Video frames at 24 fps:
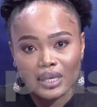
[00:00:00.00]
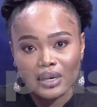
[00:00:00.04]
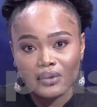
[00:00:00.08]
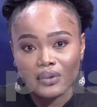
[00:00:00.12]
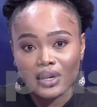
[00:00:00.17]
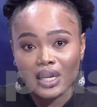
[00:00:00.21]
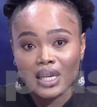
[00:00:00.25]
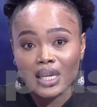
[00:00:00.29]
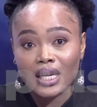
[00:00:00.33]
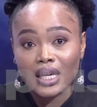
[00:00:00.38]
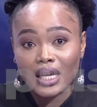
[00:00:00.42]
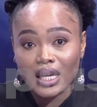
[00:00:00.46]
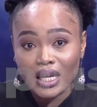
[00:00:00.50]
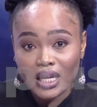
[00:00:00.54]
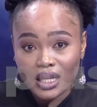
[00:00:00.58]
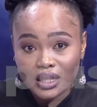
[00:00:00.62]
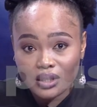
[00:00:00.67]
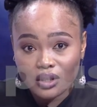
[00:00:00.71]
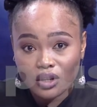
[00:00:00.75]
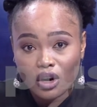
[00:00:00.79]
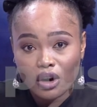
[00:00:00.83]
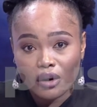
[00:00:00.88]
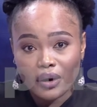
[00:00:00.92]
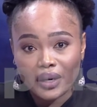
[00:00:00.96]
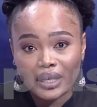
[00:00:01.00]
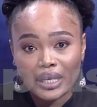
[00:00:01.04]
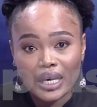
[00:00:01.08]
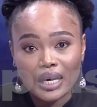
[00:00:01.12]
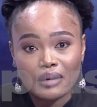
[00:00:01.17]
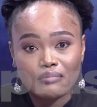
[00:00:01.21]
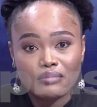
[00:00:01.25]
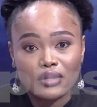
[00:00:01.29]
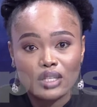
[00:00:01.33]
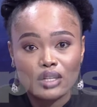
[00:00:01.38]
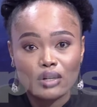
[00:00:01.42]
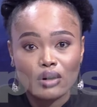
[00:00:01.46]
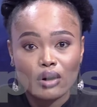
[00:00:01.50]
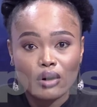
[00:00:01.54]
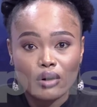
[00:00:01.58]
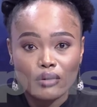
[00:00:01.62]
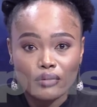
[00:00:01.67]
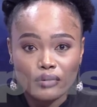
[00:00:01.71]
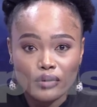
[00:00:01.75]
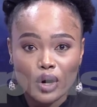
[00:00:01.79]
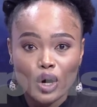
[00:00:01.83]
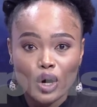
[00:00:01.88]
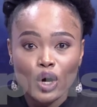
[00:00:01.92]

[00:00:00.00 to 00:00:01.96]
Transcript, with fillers: Now, he is the current MD of